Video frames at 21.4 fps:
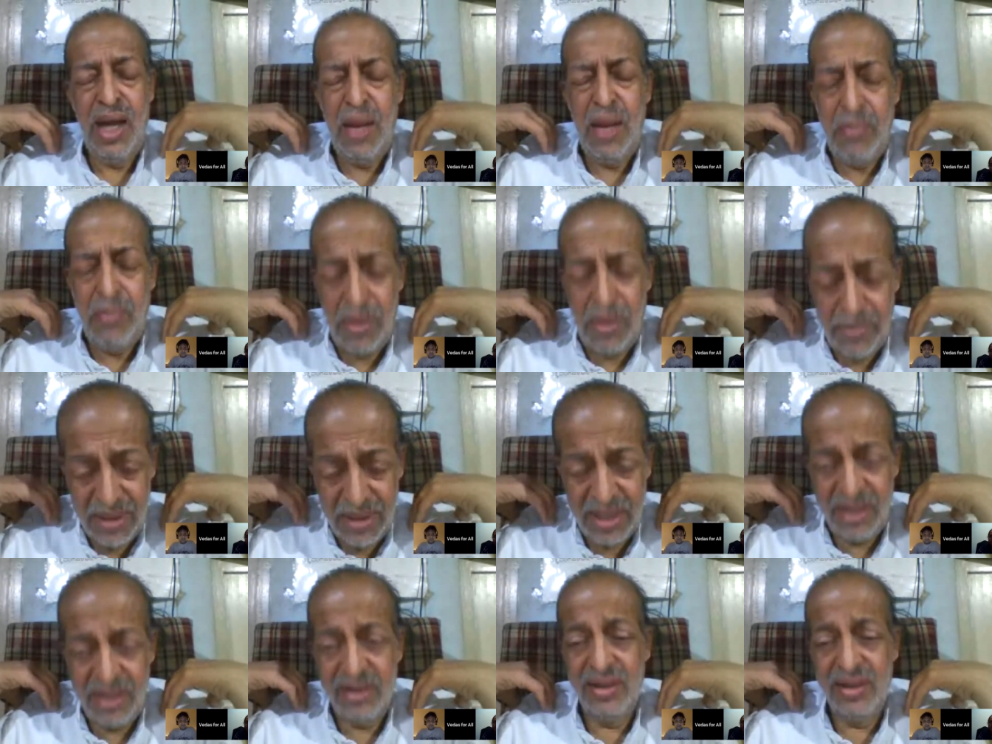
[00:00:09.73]

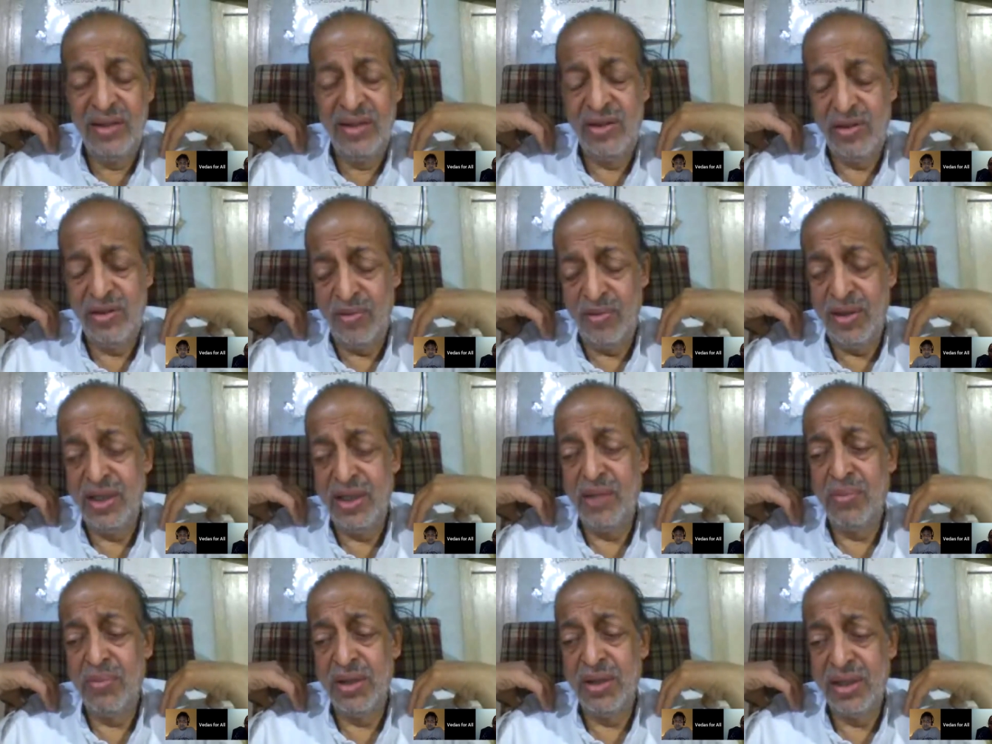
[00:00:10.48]
Maybe this
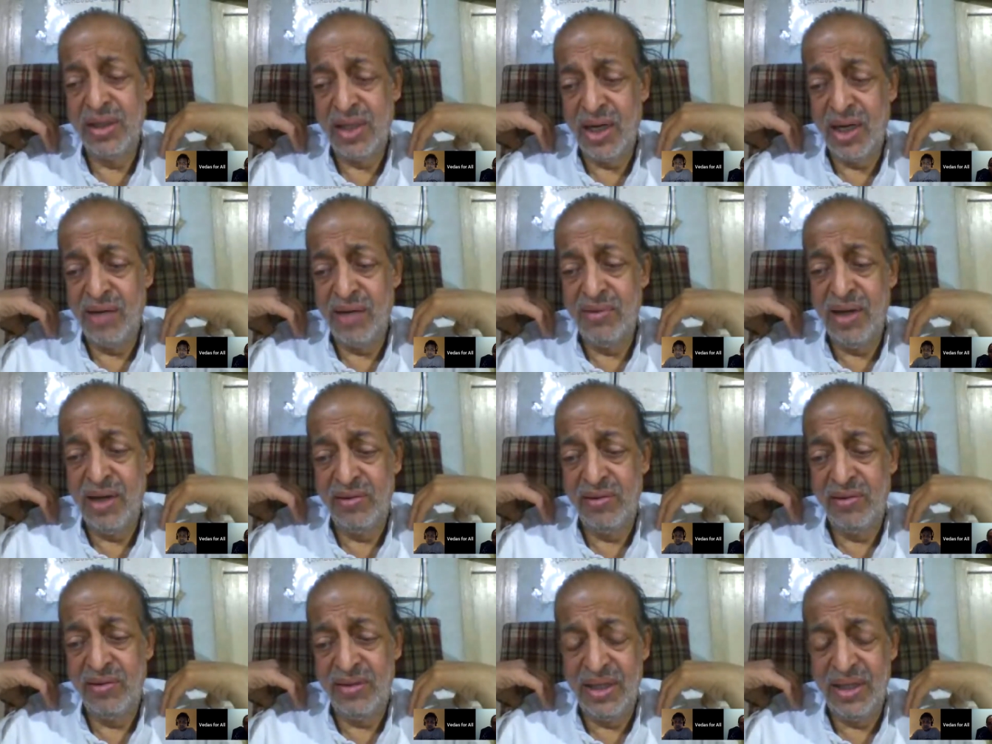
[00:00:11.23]
Veda mantra we
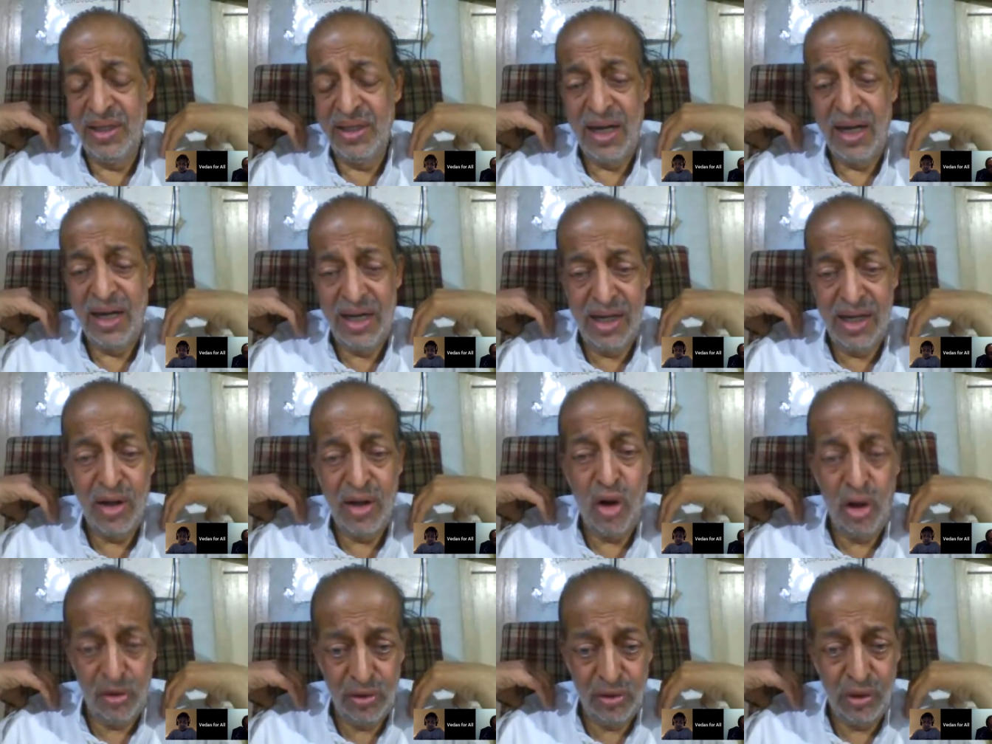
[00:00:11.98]
have seen earlier
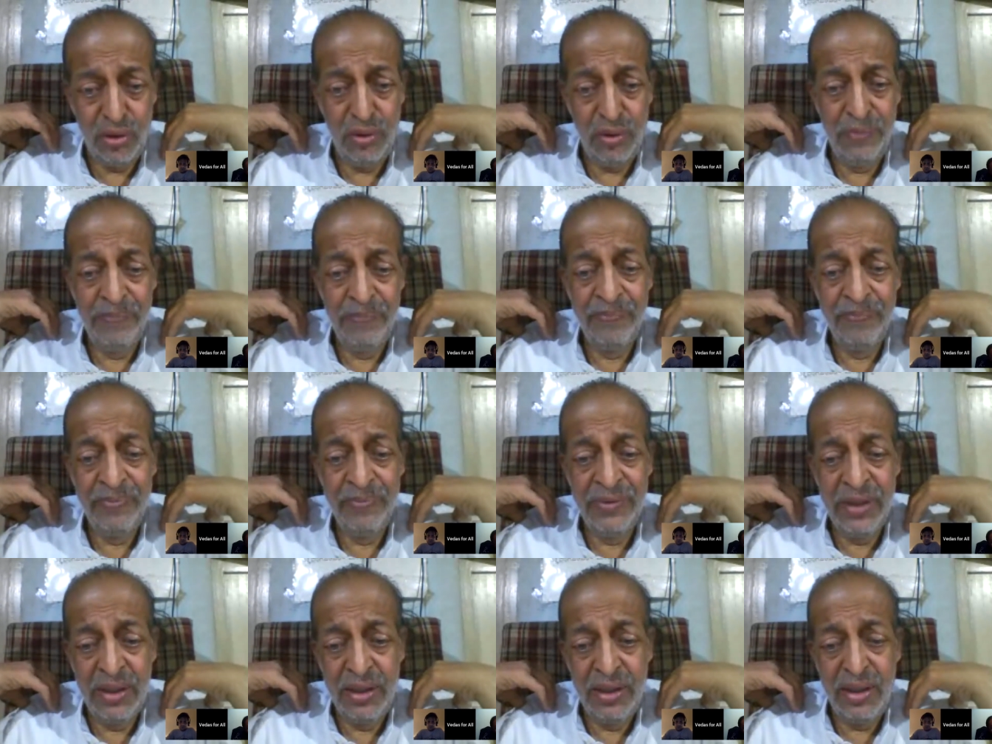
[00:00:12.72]
also,
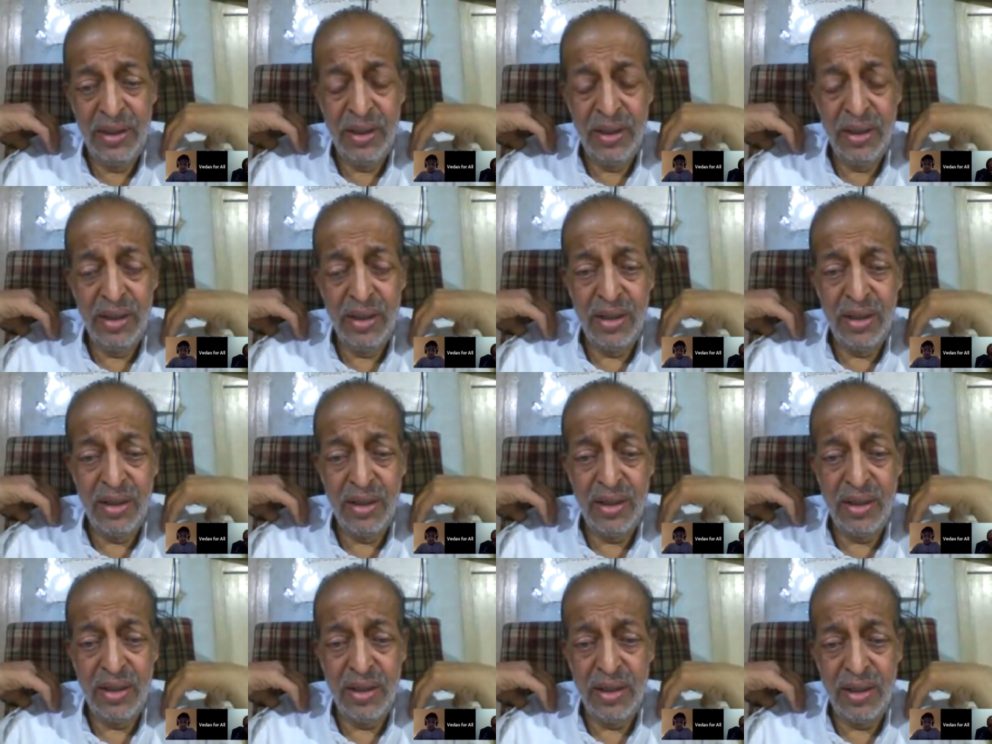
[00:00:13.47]

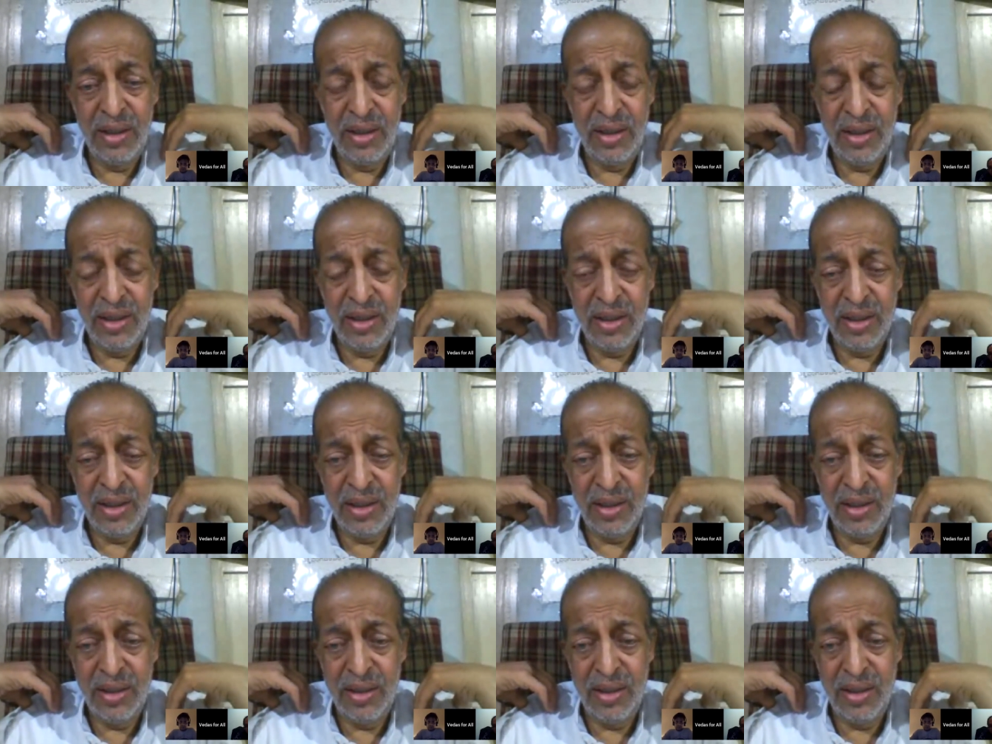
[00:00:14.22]
but
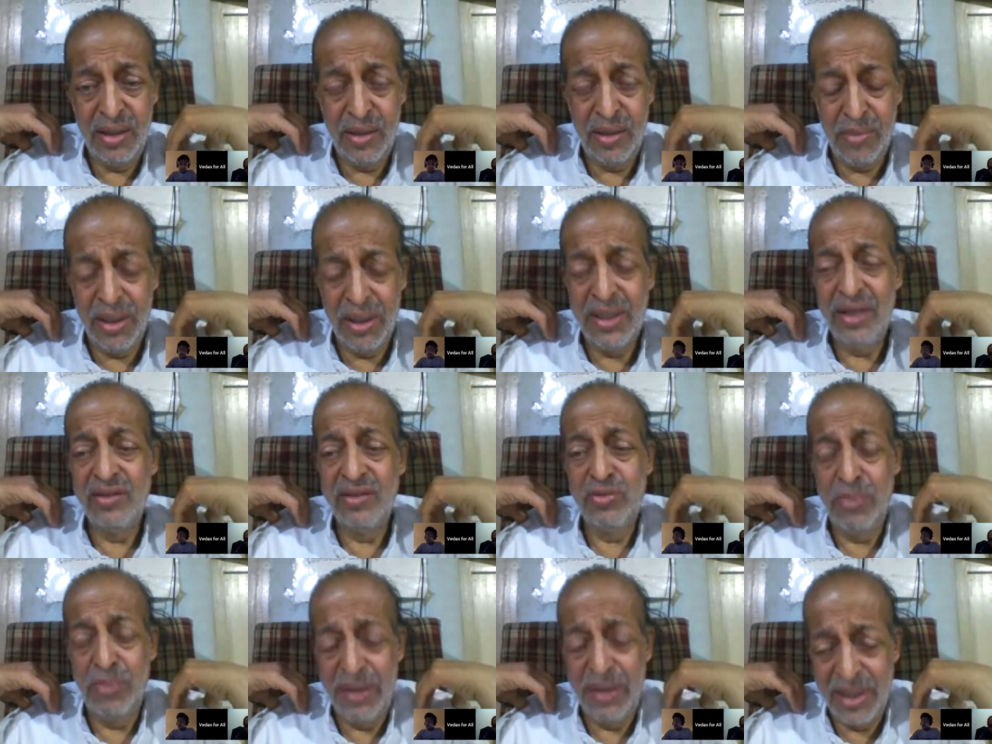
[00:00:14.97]
it's
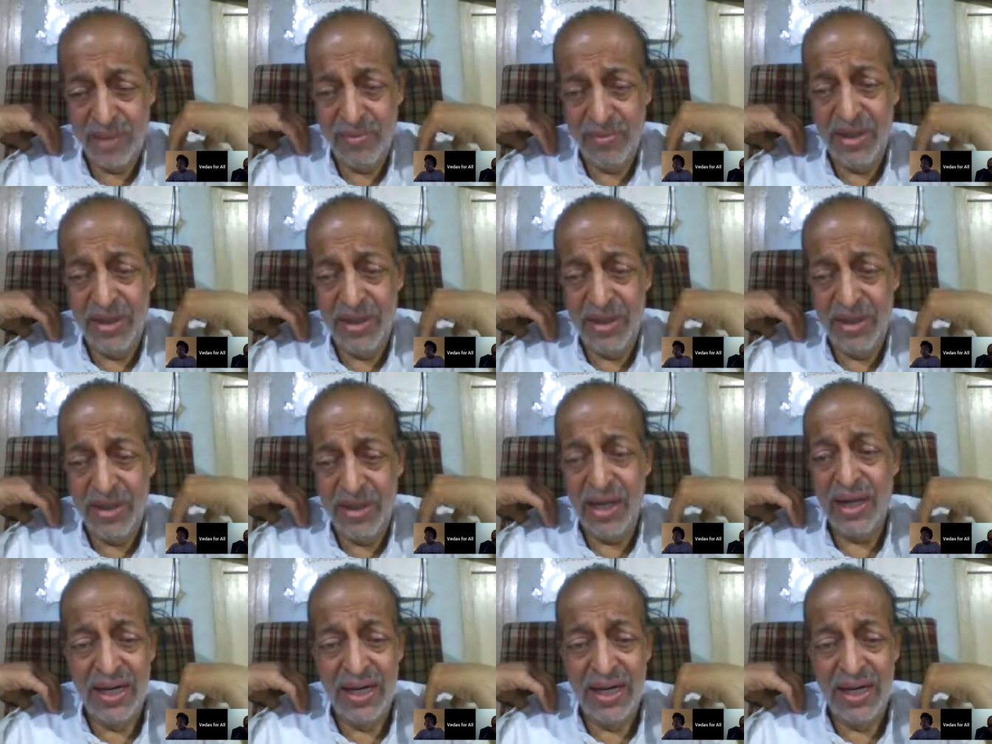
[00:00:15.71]
better we
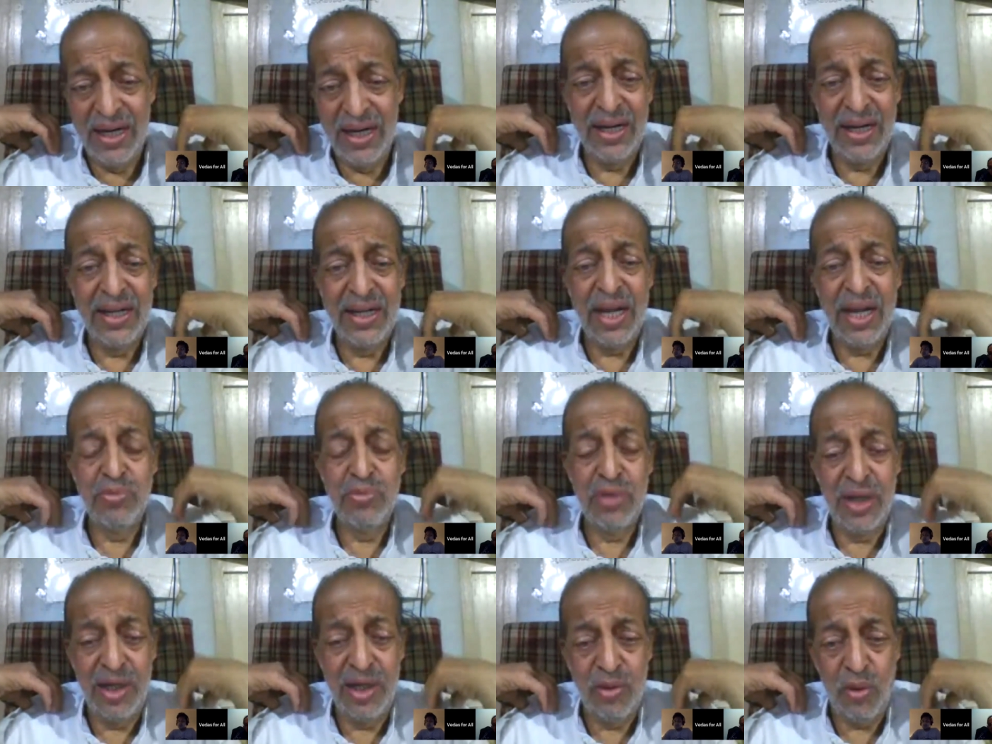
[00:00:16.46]
again
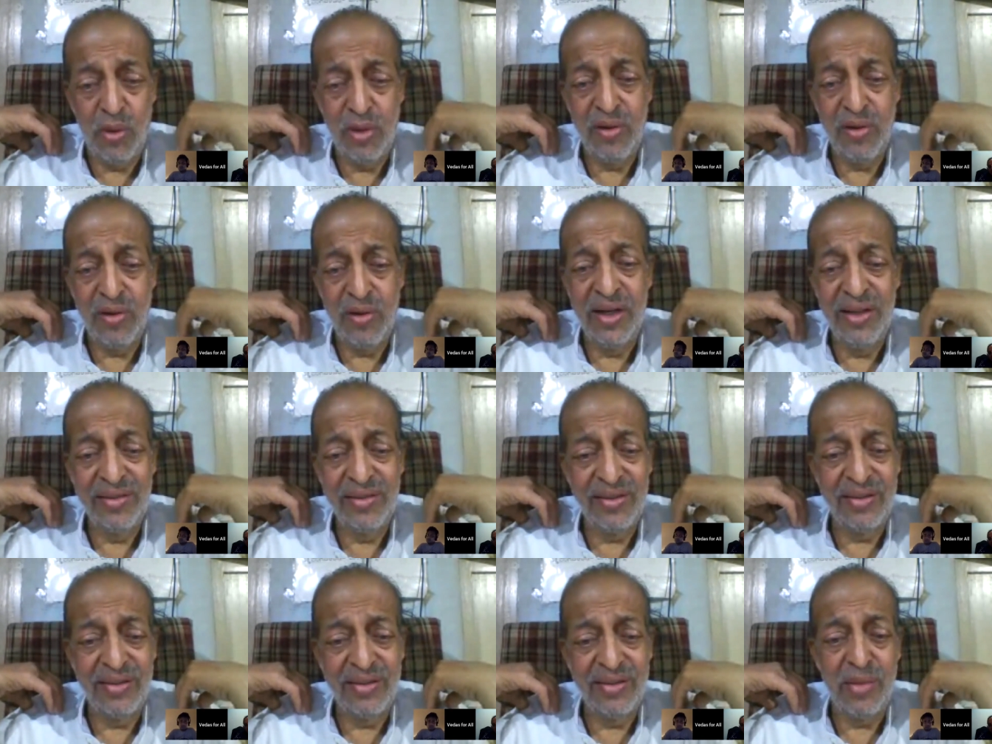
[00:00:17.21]
recapitulate what we
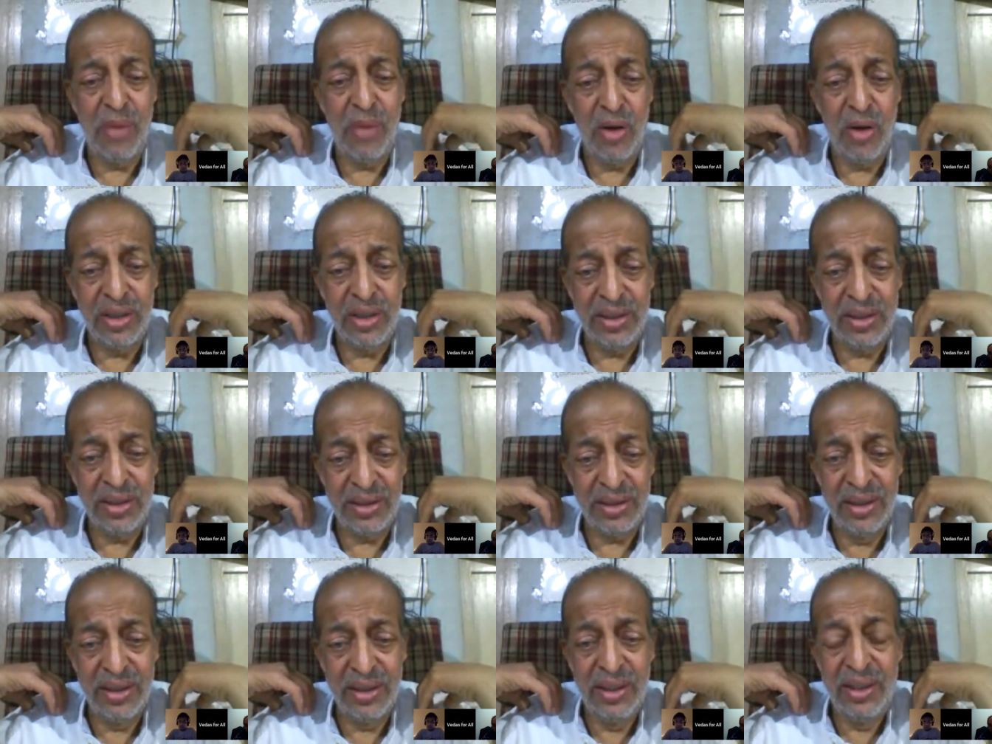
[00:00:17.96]
discussed about it,